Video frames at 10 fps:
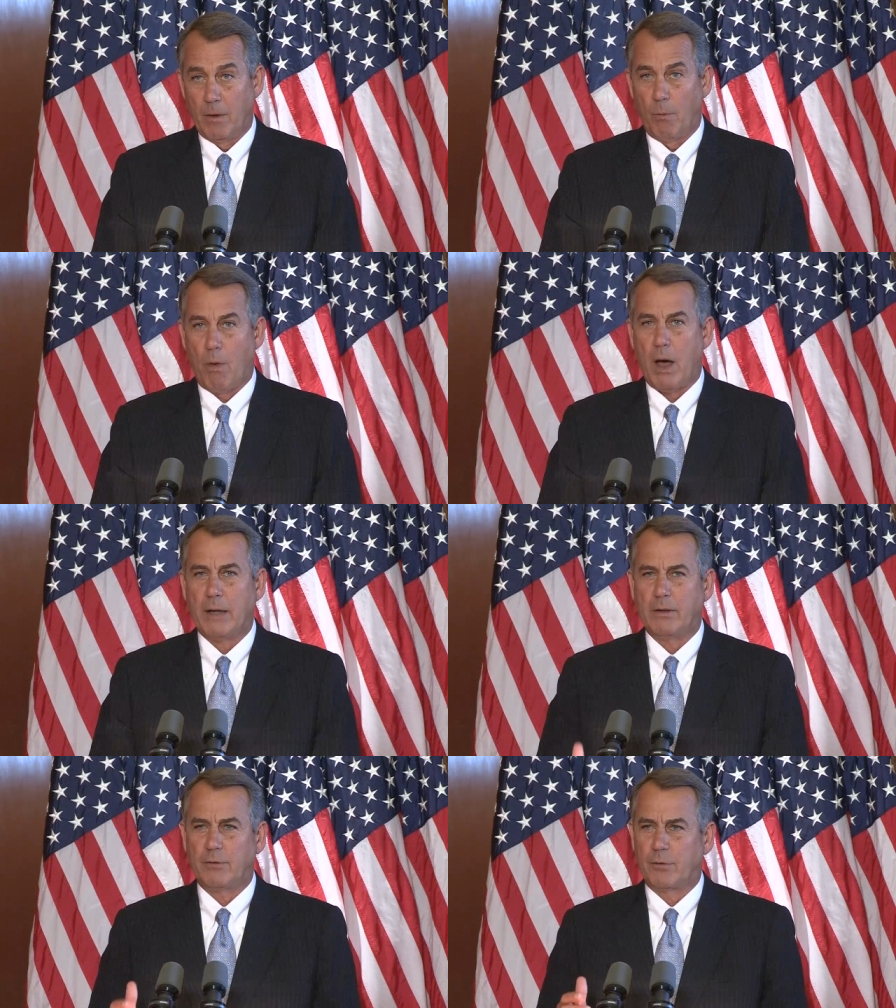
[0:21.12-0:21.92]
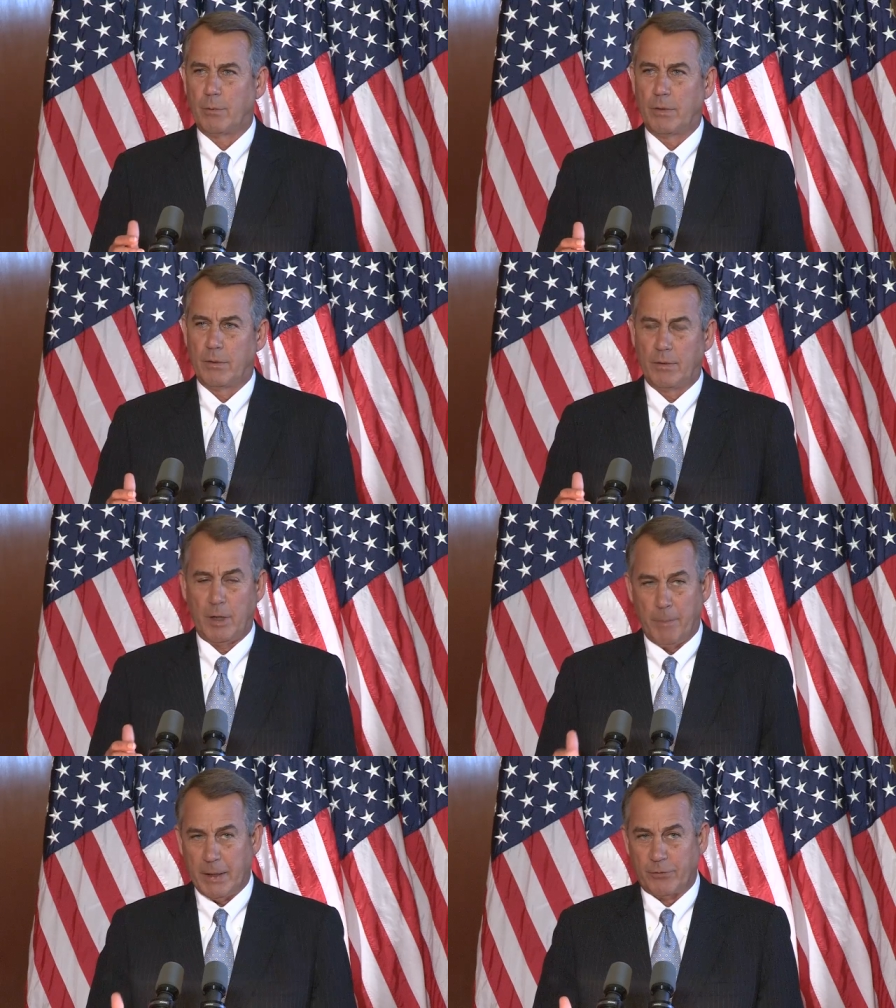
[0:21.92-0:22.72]
Why does the,
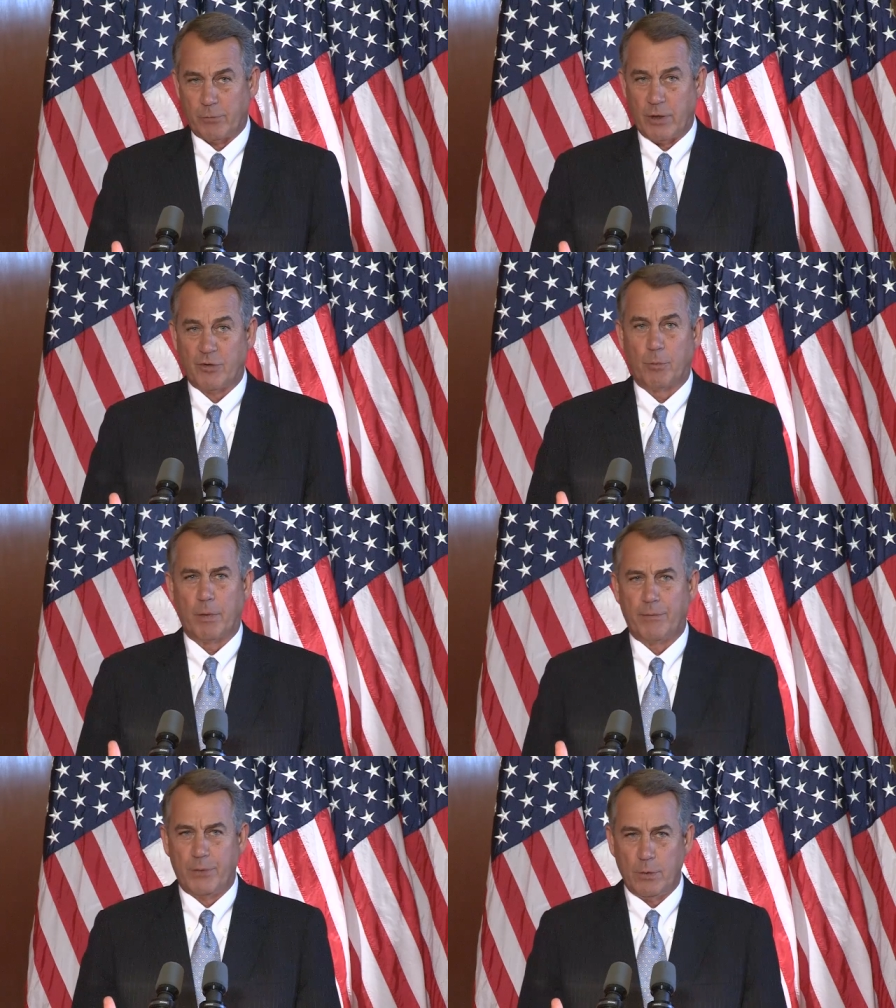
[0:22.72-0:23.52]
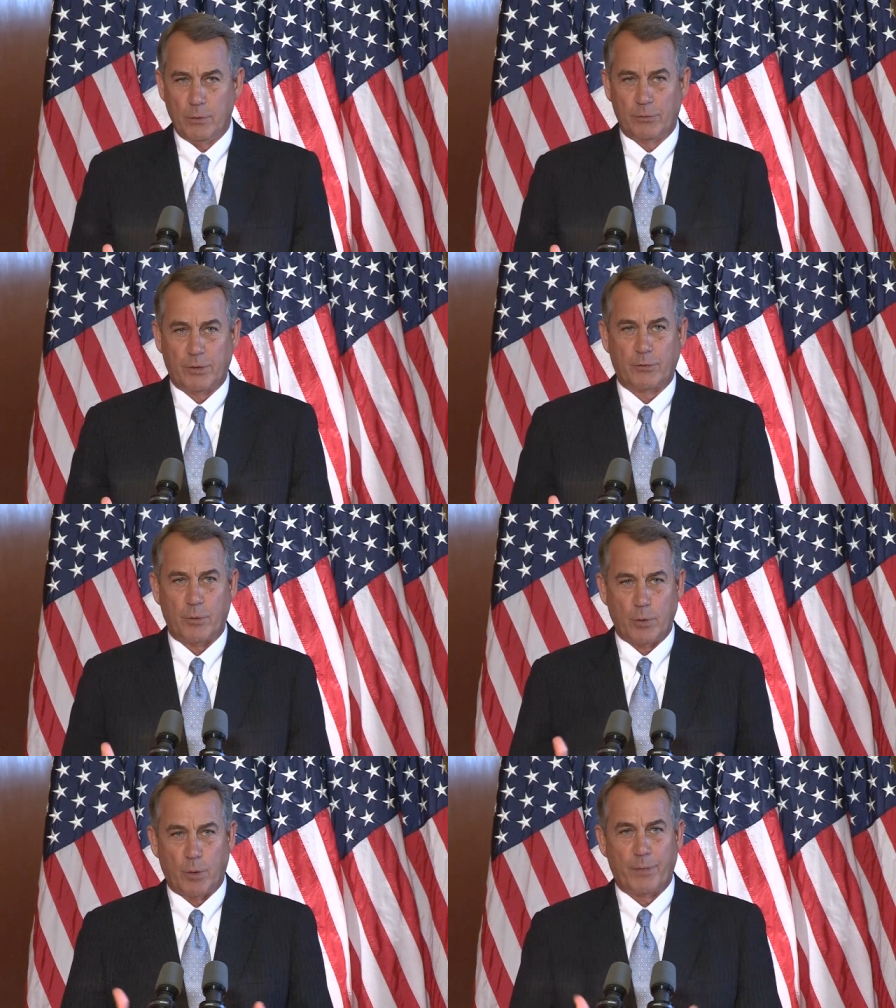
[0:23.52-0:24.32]
the administration refuse to
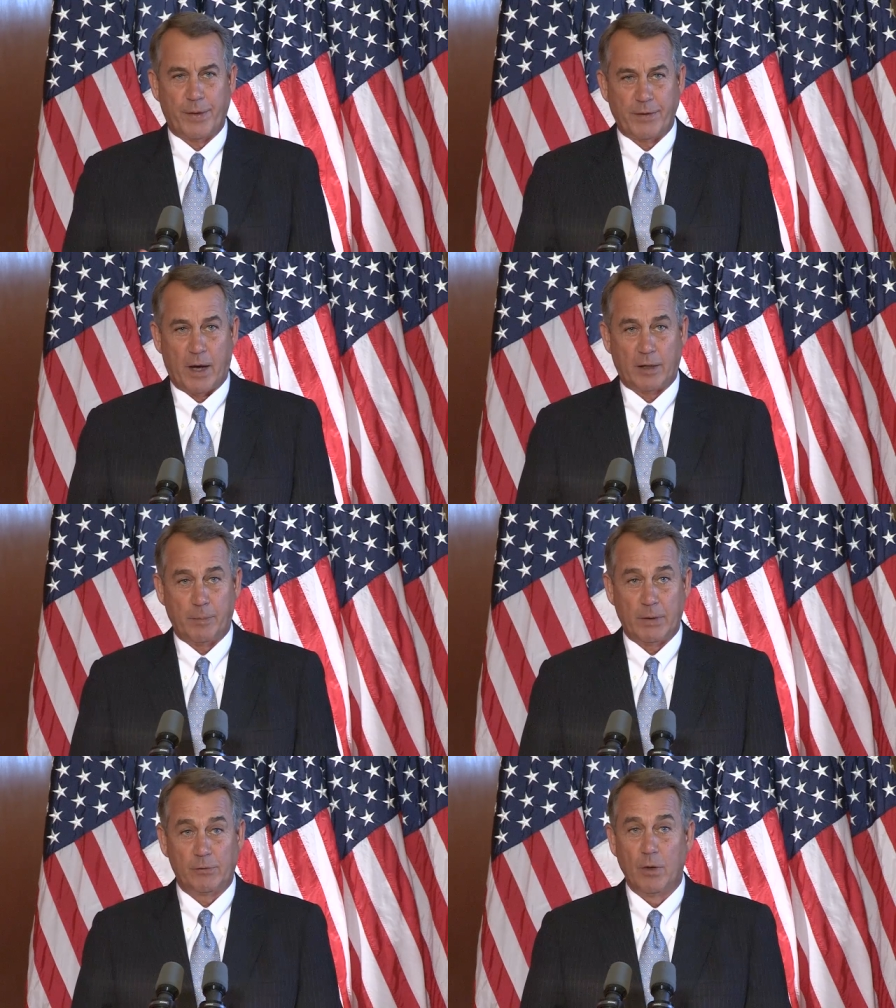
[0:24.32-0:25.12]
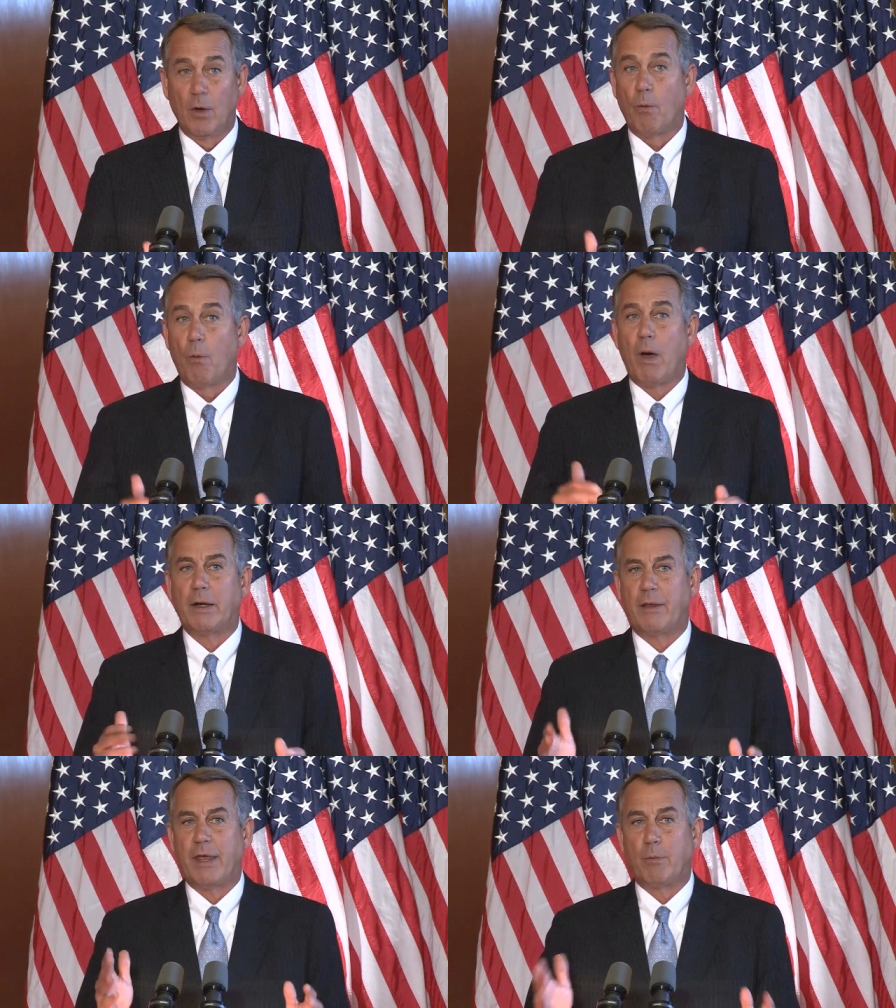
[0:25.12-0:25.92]
turn over the documents? Why
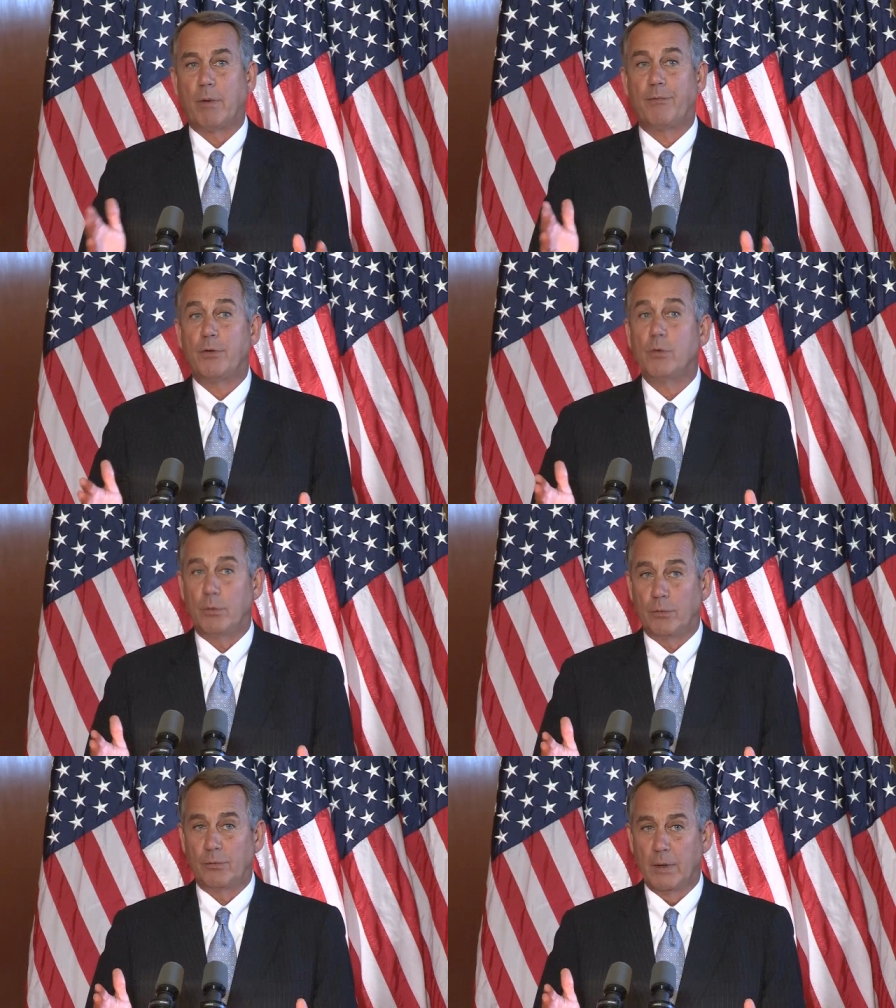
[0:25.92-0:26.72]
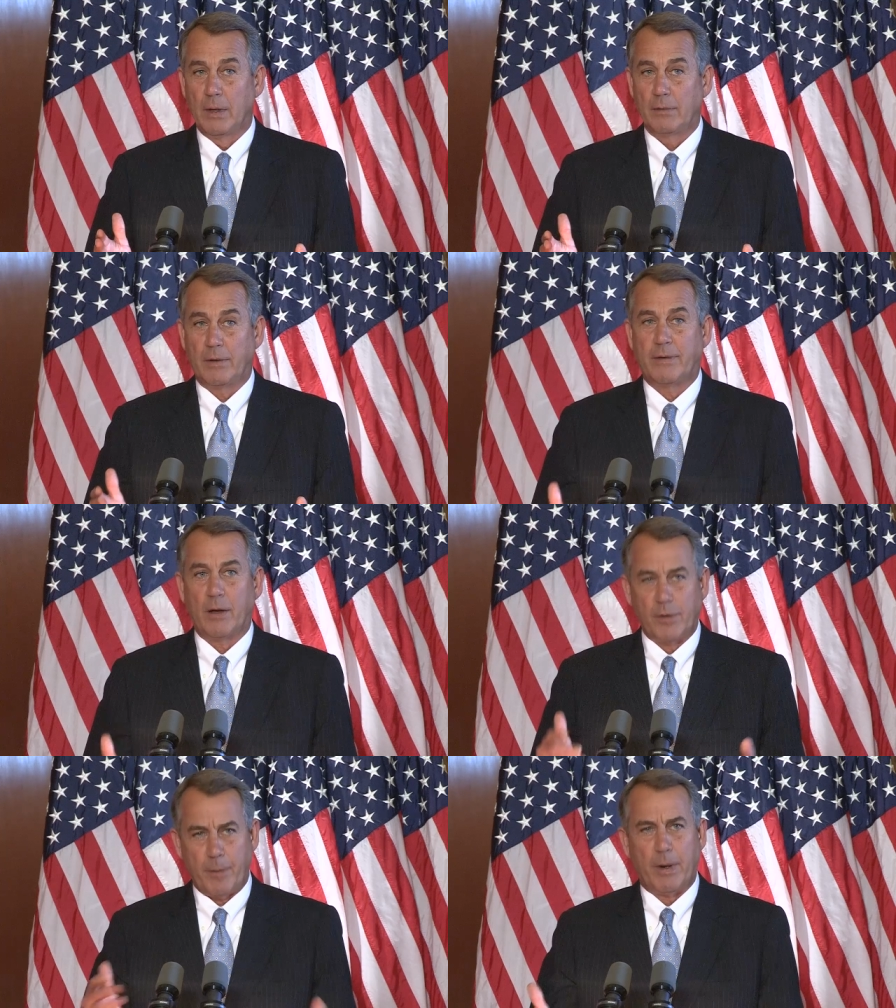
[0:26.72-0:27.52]
do they refuse to
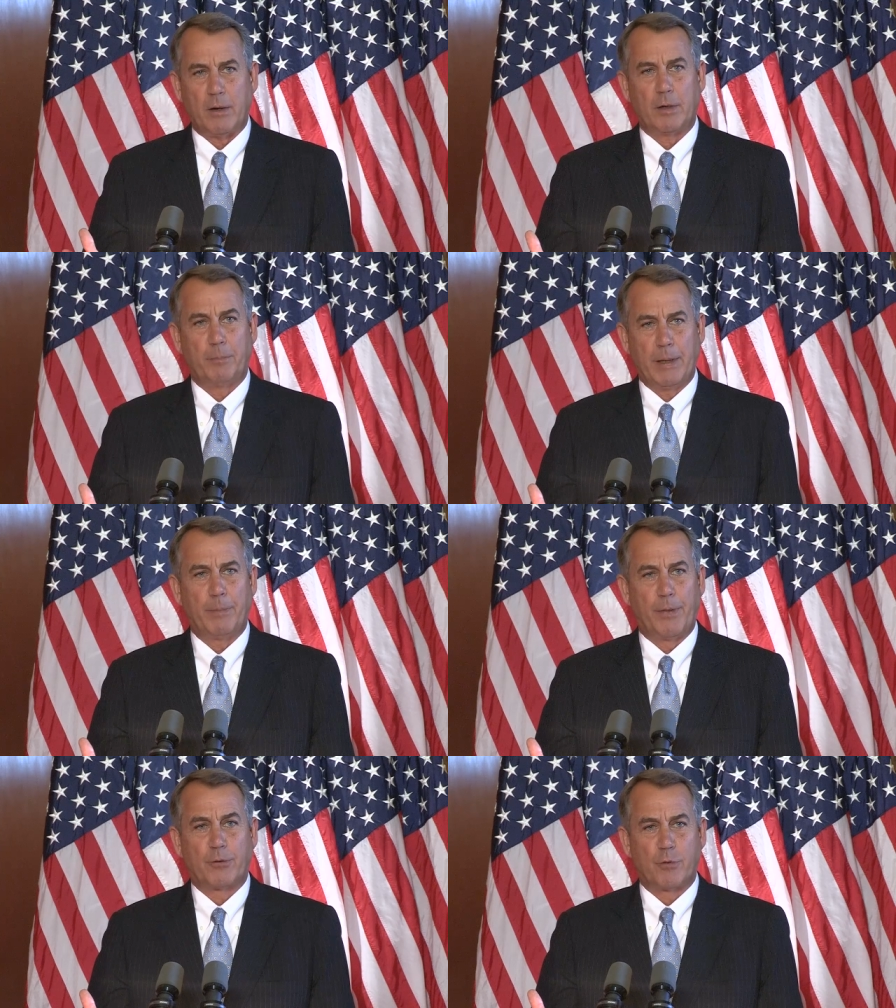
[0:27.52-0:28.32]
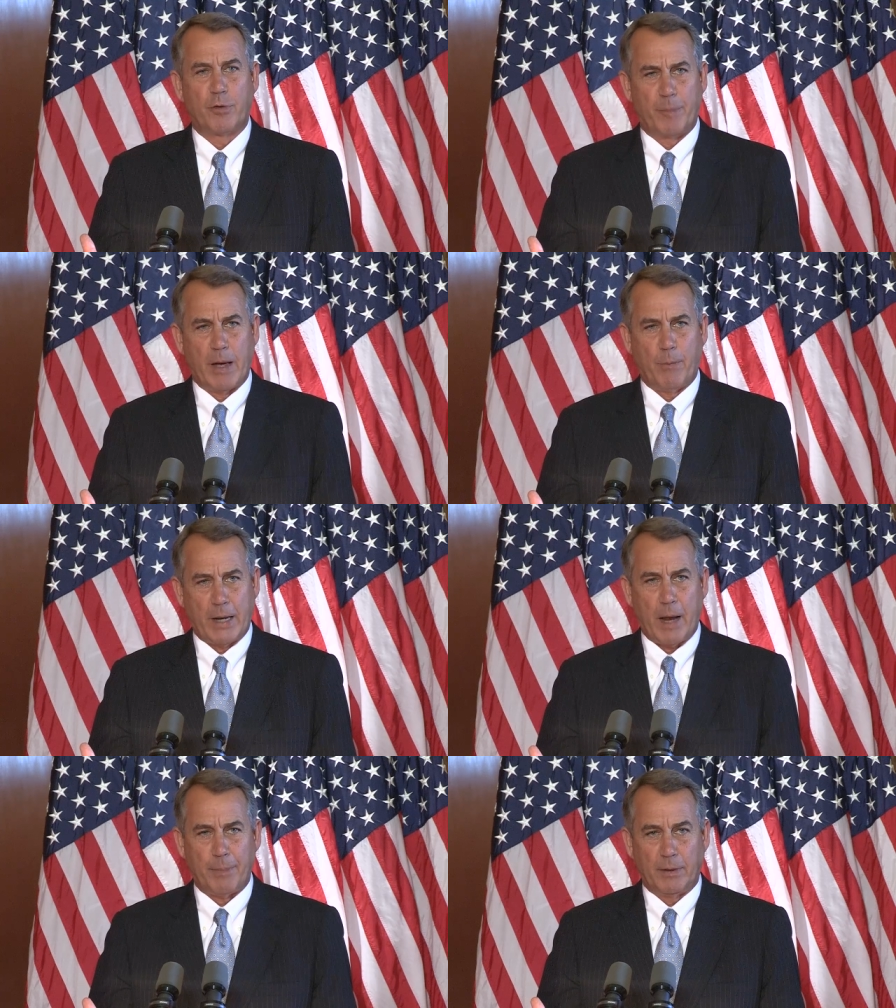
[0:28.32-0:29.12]
tell the American people the truth about what
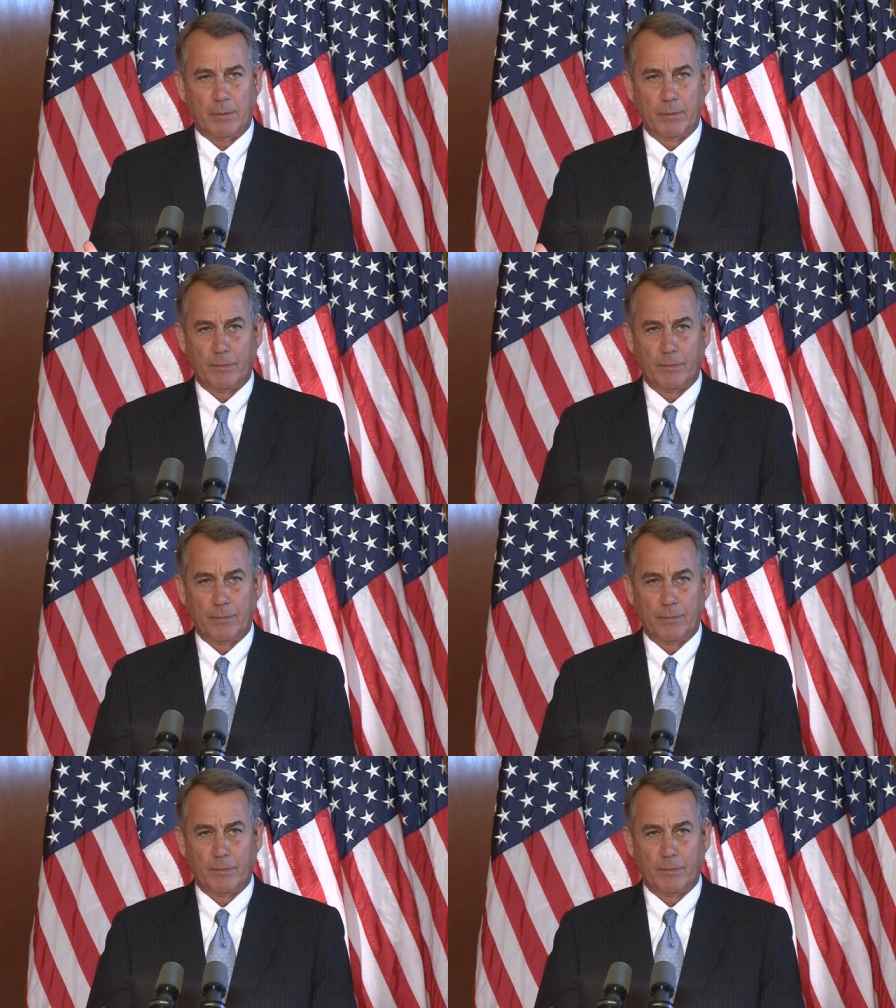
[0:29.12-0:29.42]
happened?